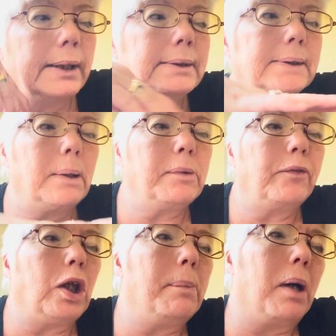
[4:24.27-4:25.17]
Some of
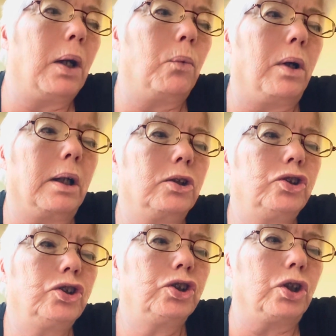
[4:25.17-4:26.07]
you might want to
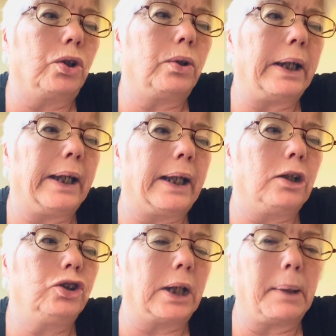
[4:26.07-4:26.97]
shoot in
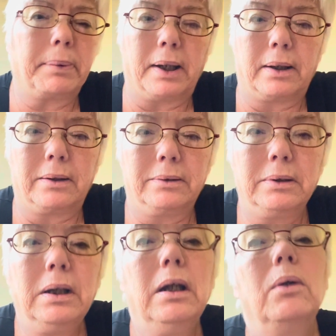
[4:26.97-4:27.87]
JPEG.
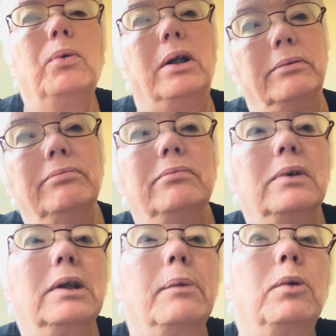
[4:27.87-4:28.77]
Well,
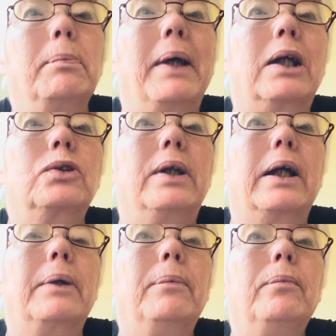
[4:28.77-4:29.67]
let me
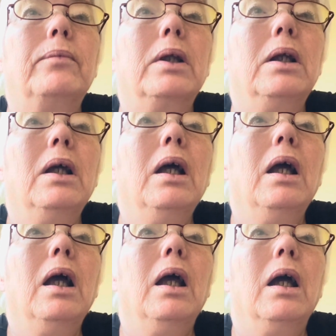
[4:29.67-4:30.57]
backtrack.
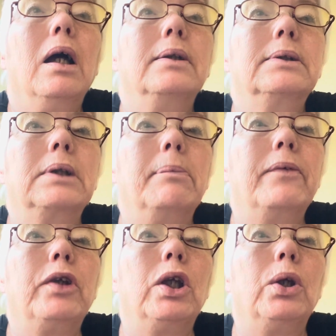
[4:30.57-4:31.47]
Some of
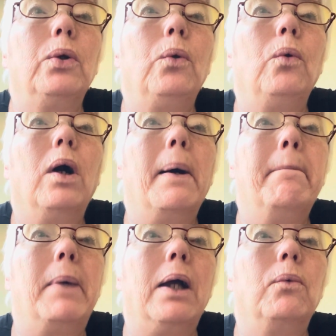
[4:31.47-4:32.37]
you
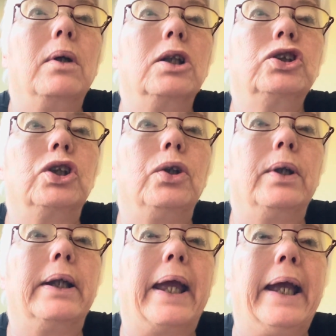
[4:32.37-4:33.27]
might want to shoot
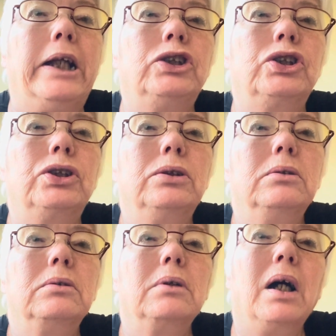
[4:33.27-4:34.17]
in
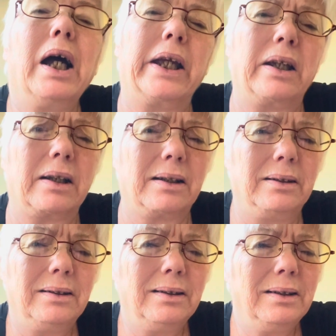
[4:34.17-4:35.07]
HEIC.
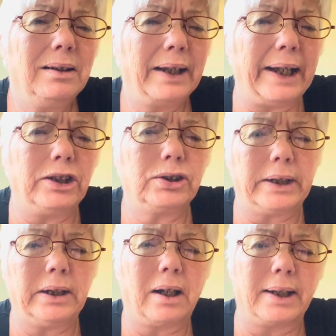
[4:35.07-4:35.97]

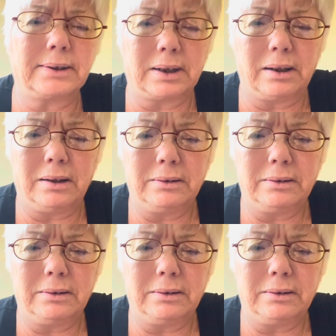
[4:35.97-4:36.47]
H-E-I-C.